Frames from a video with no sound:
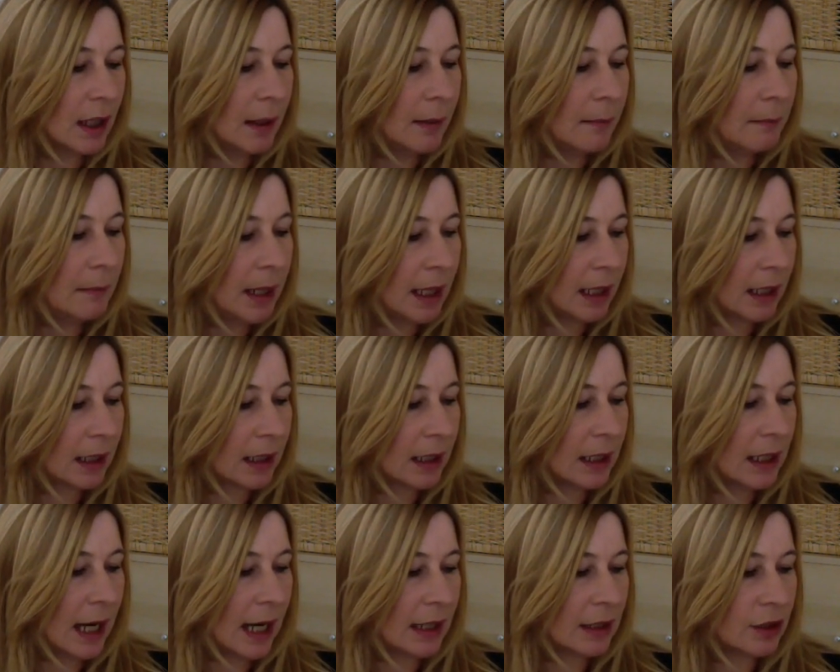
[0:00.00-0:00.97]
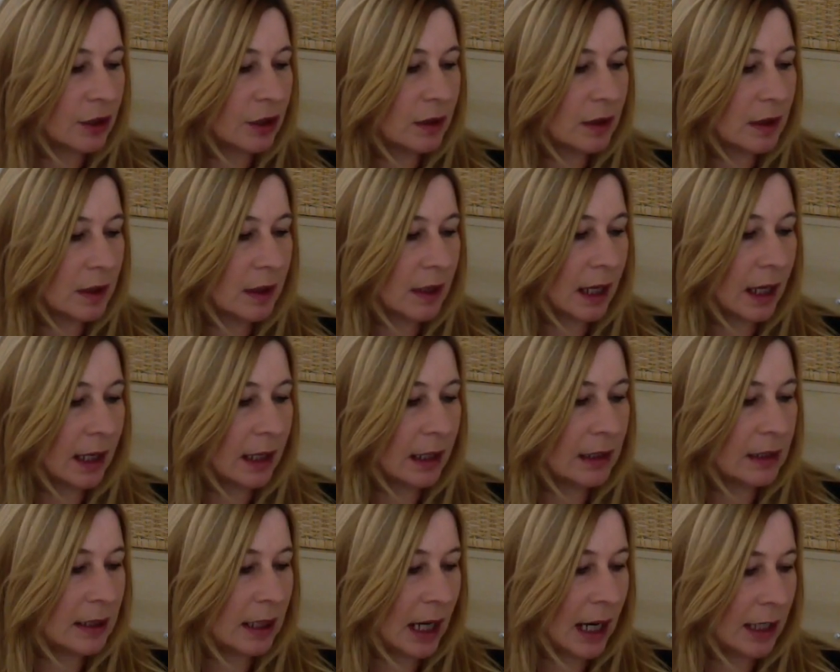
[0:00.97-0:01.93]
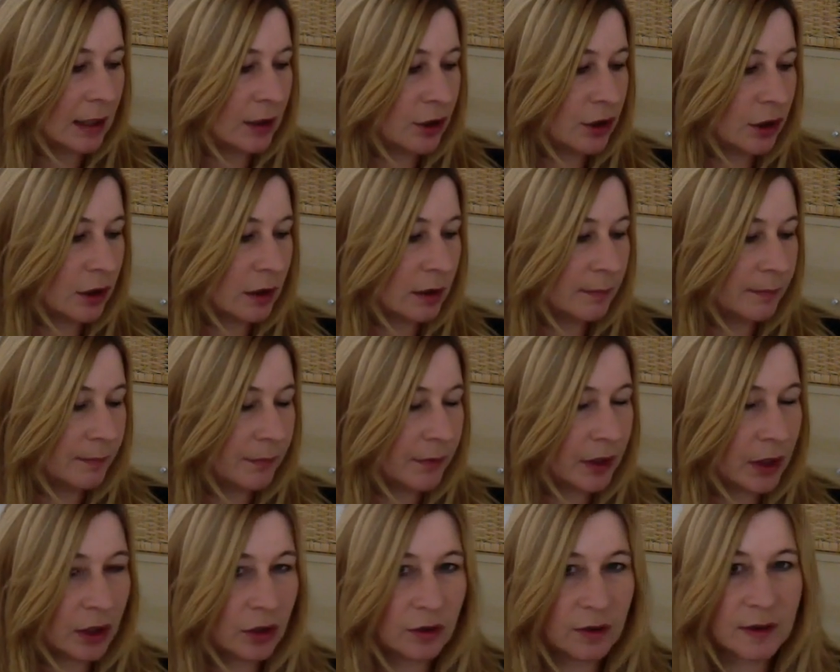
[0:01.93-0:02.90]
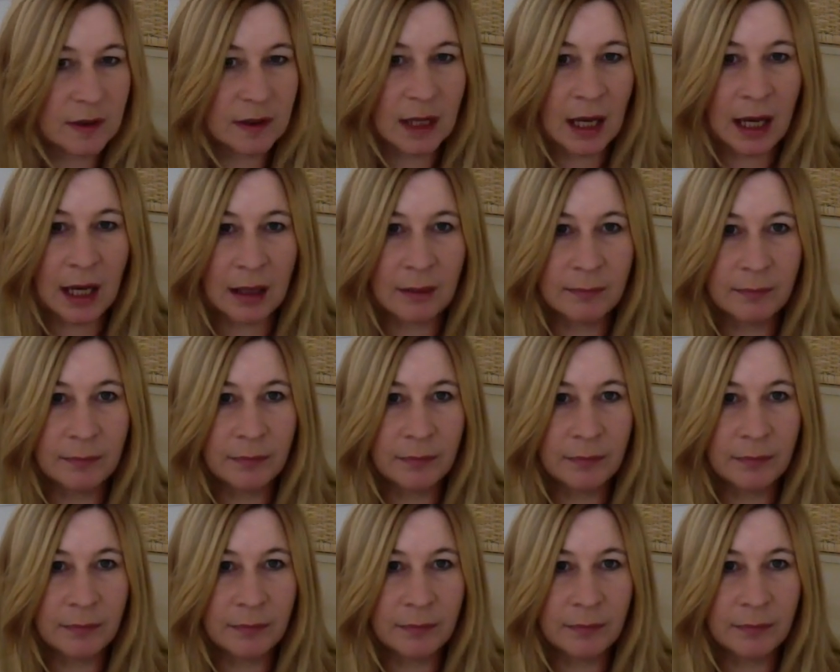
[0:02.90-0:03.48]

make a connection to that intention that you set